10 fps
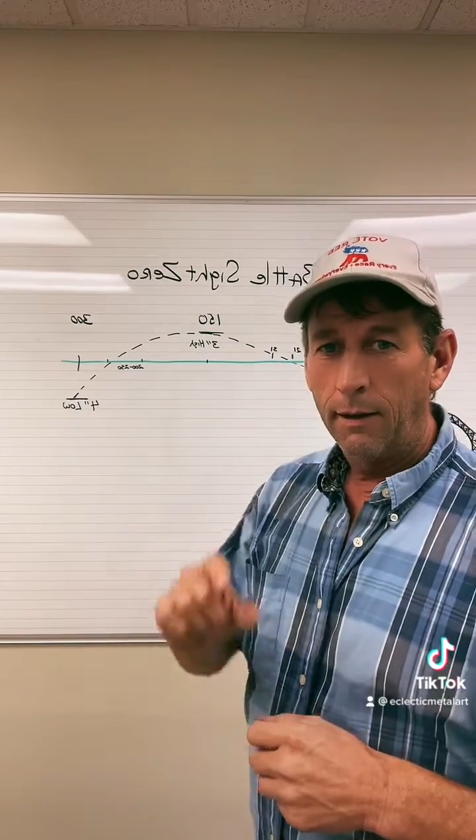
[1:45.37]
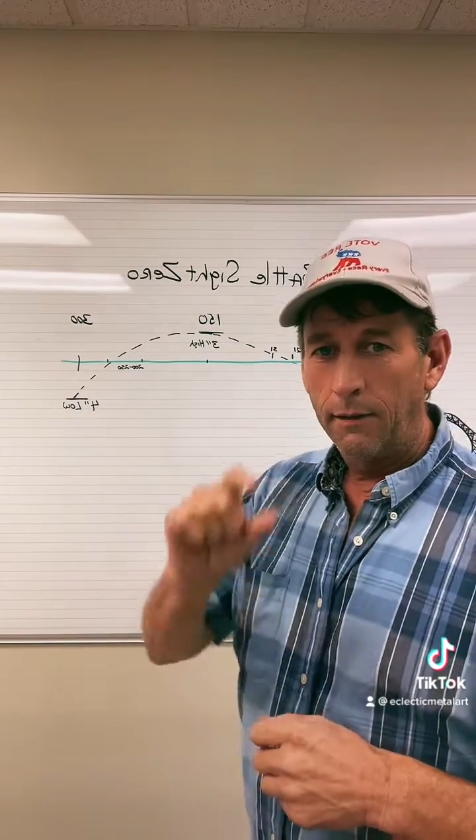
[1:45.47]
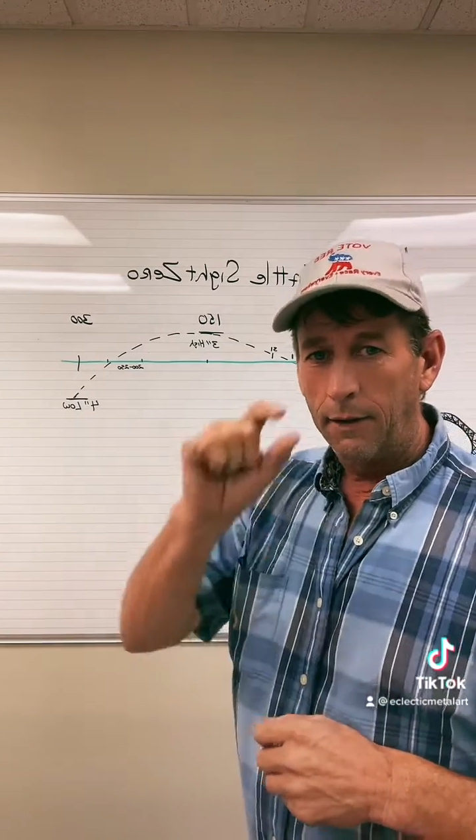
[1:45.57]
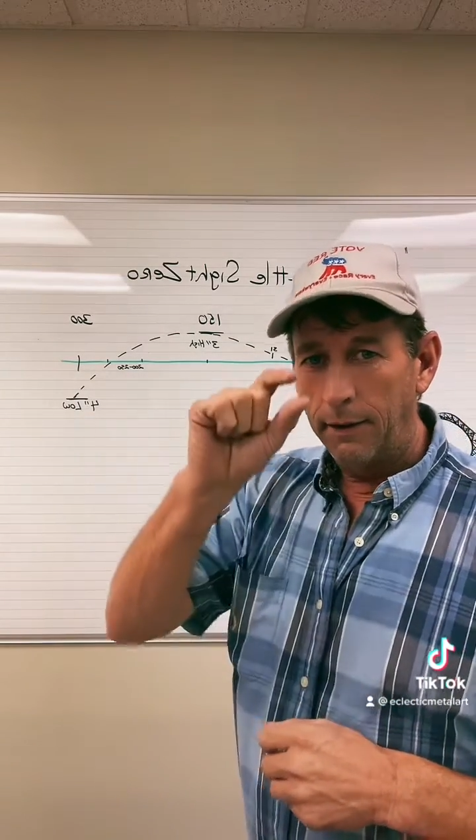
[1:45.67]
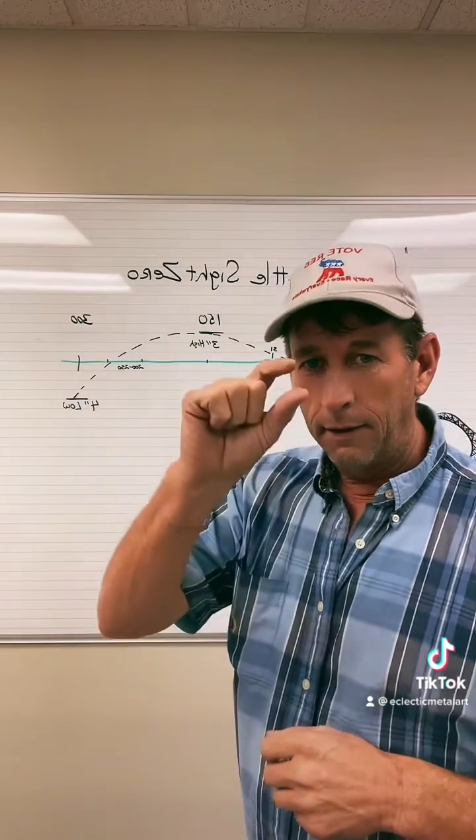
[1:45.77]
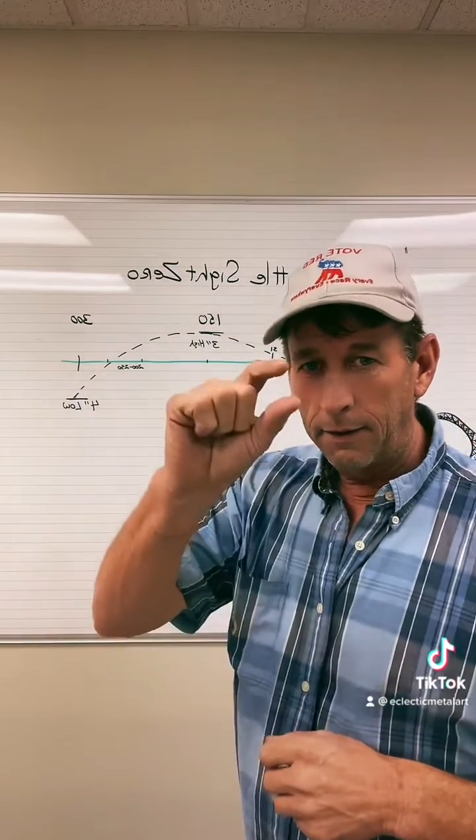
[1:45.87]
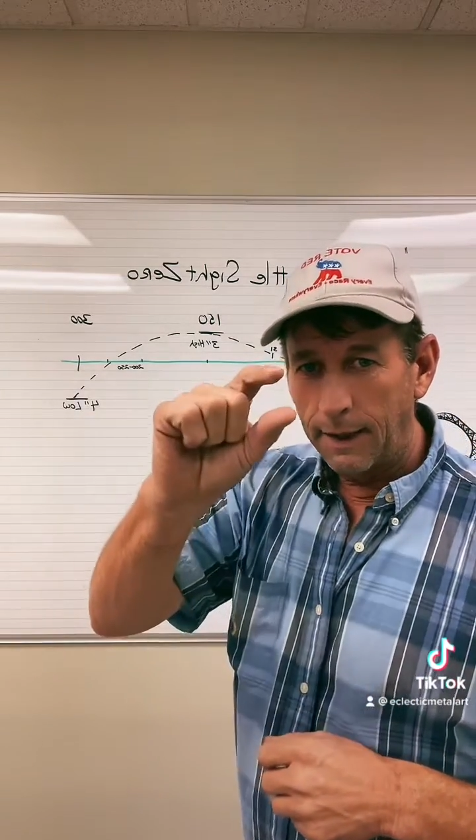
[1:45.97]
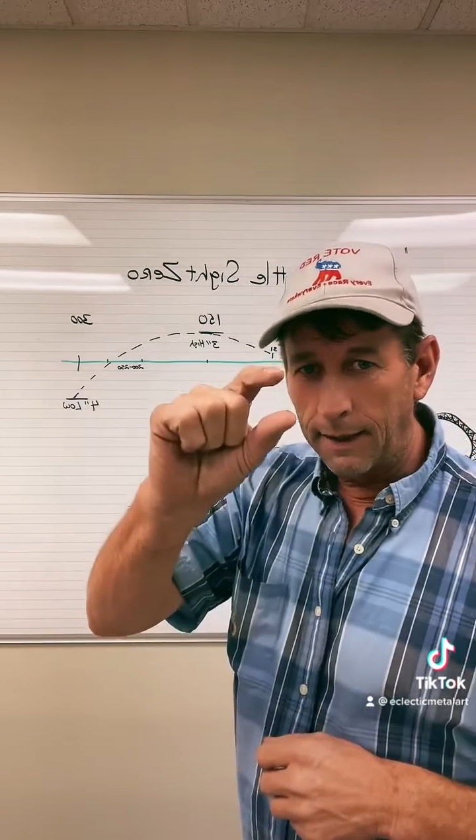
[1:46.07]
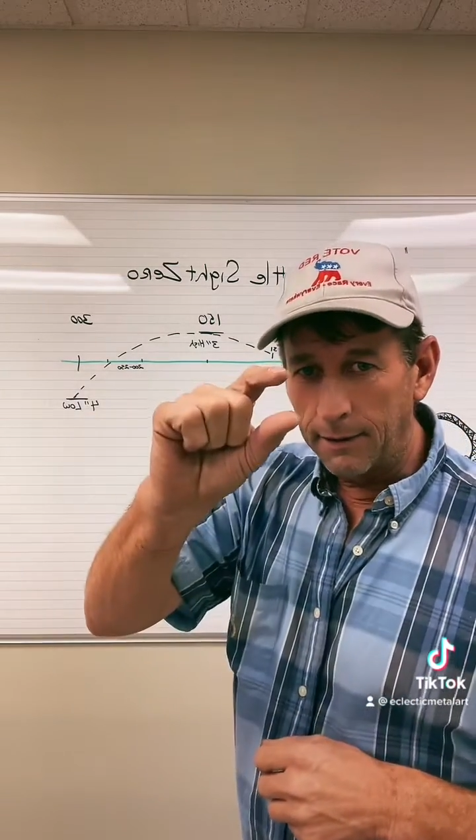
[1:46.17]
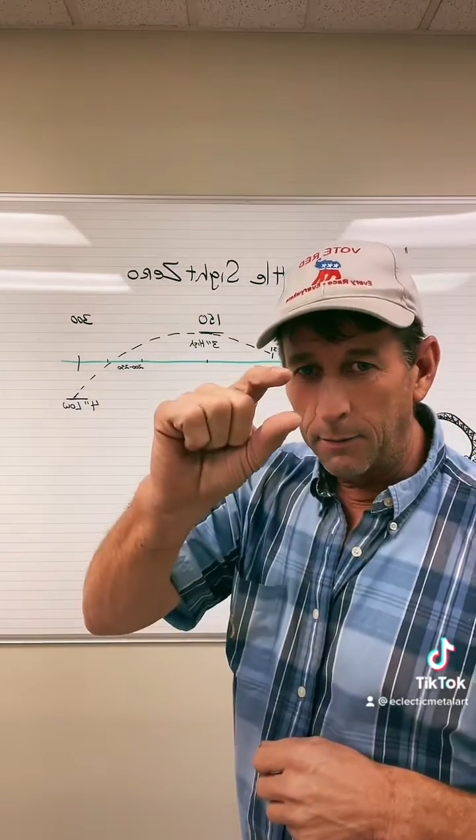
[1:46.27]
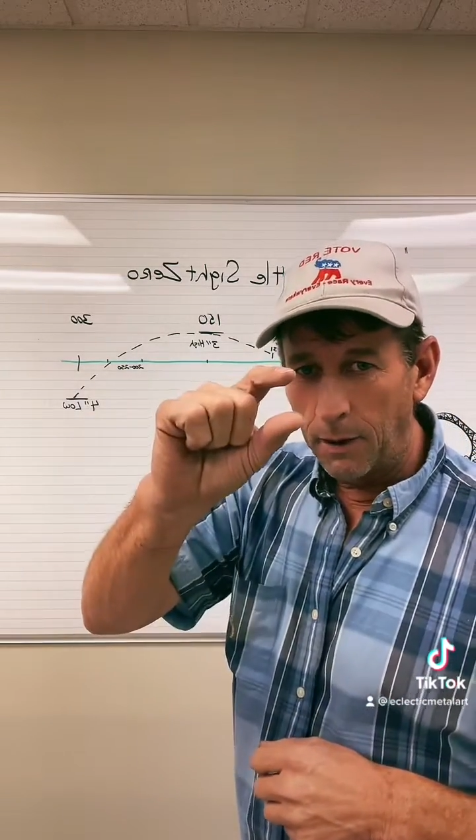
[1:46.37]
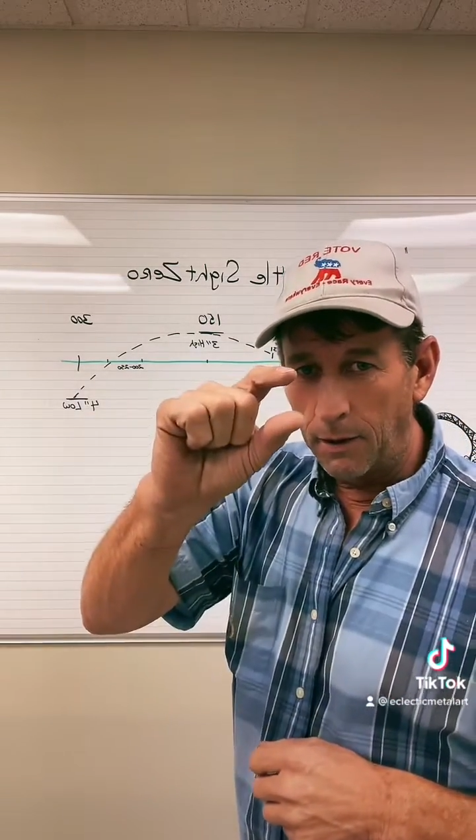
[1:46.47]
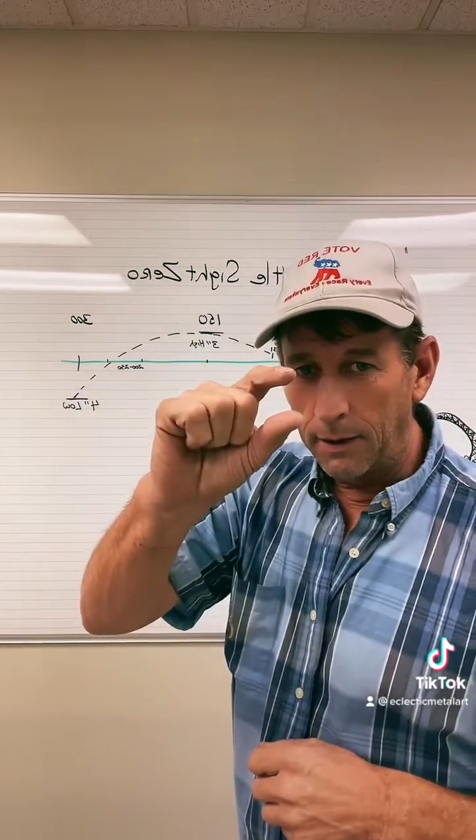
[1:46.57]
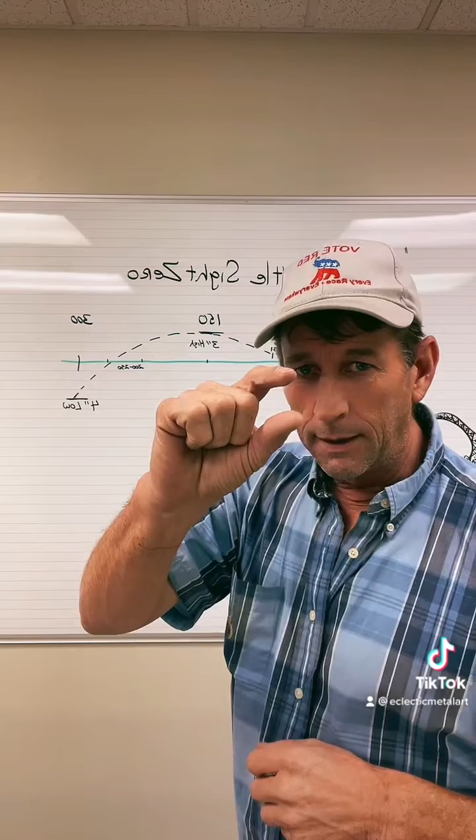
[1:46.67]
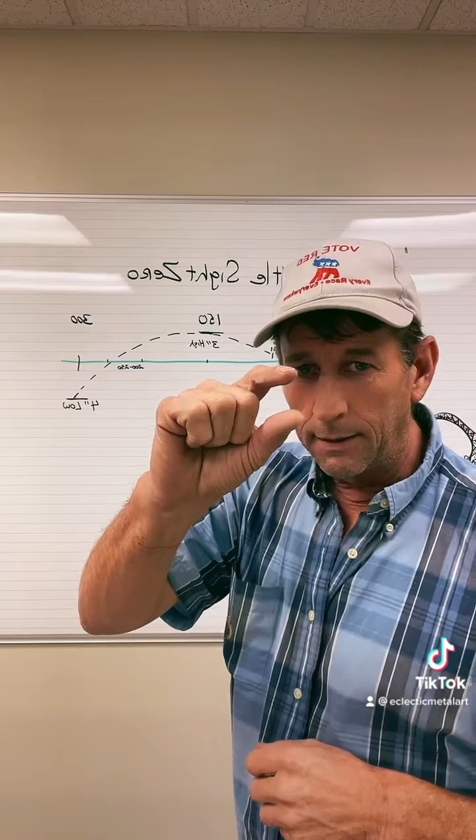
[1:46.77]
the deer's kind of small
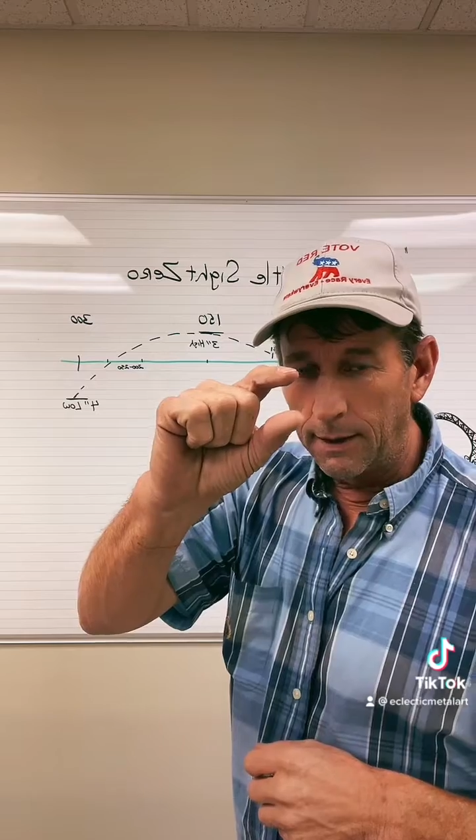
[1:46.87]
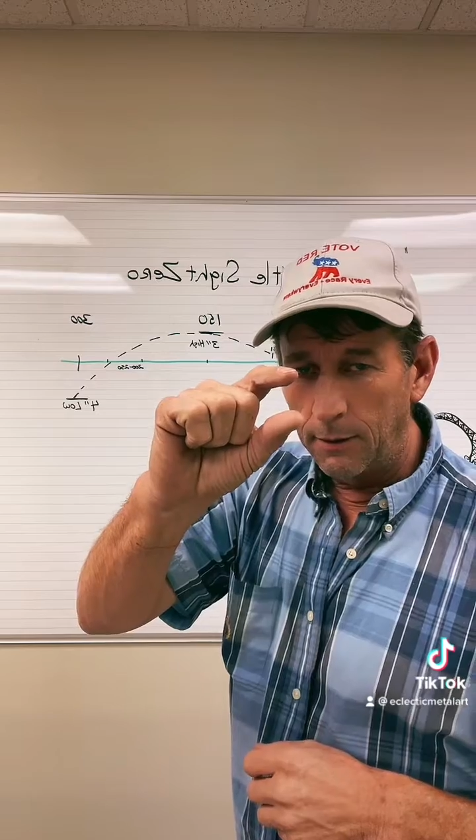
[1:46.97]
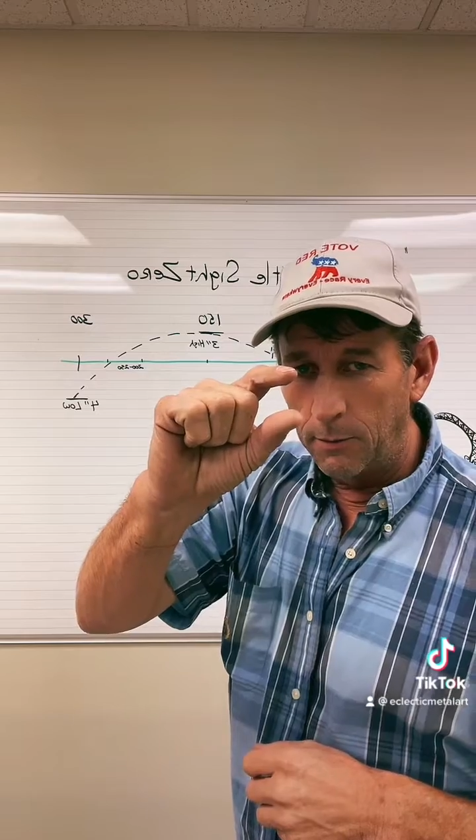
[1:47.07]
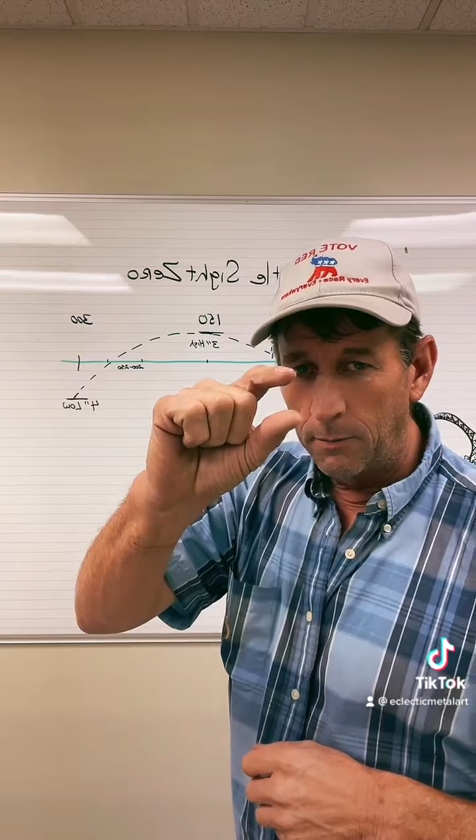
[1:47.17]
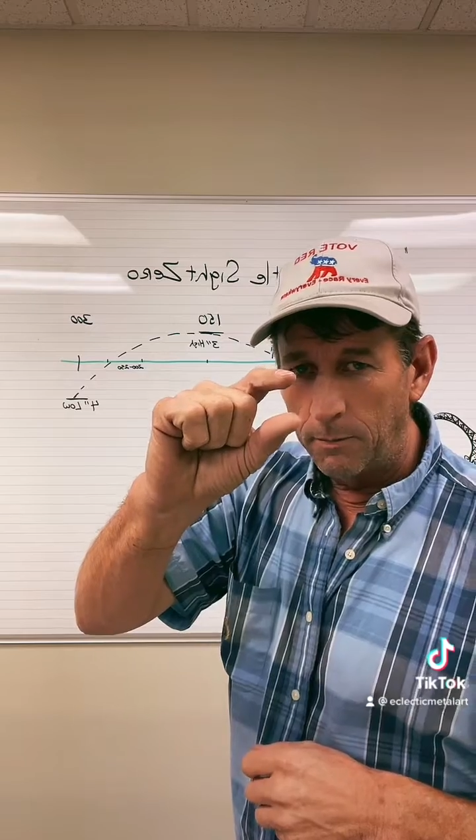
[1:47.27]
in that scope.